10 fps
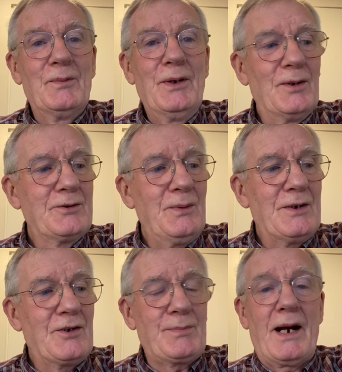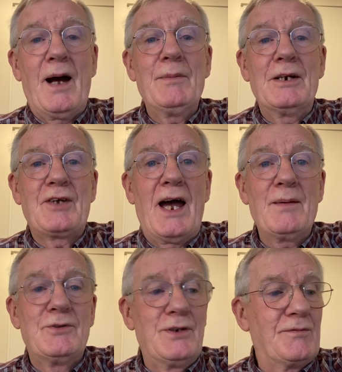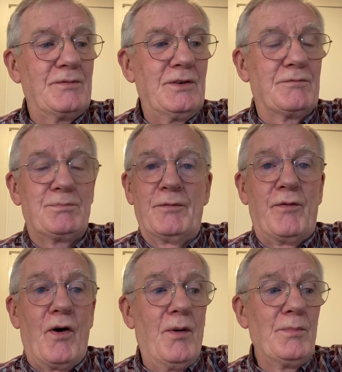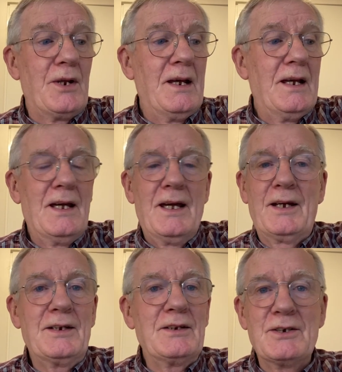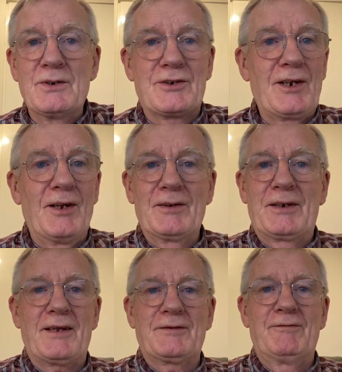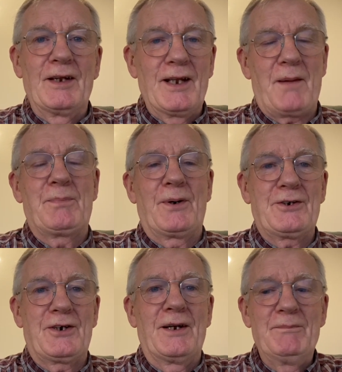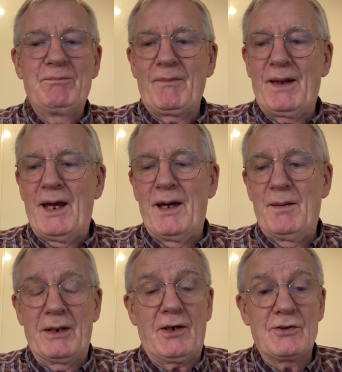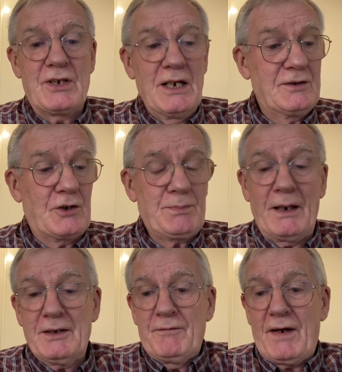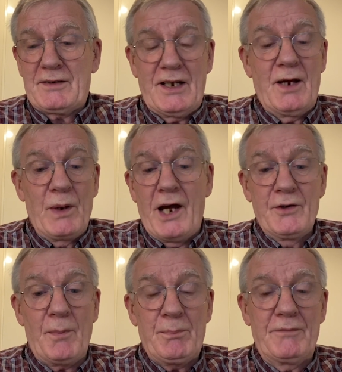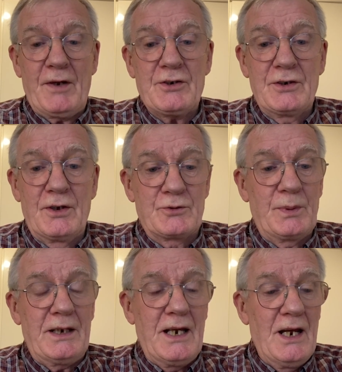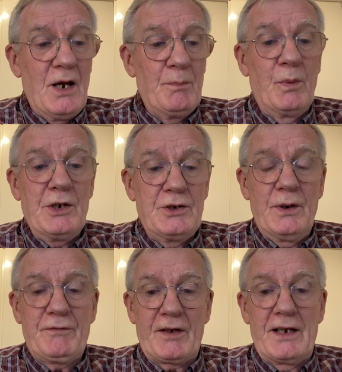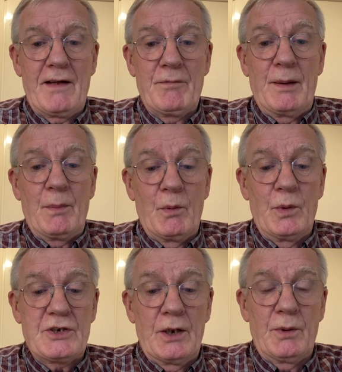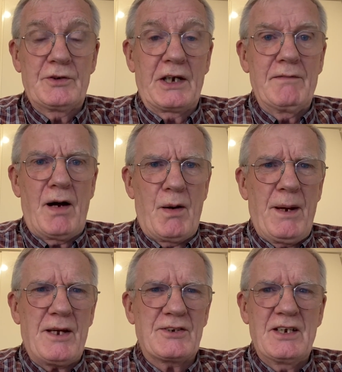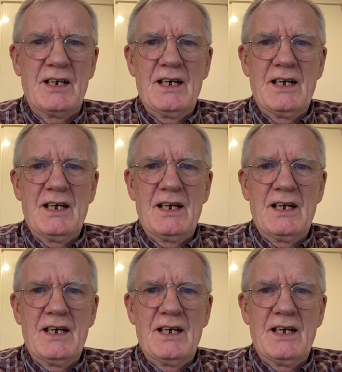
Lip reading: We all do it. It doesn't matter how many times you've performed, you still feel that pressure. Because despite the fact that we are not professionals, we do it for the love of it, but we still want to give our best.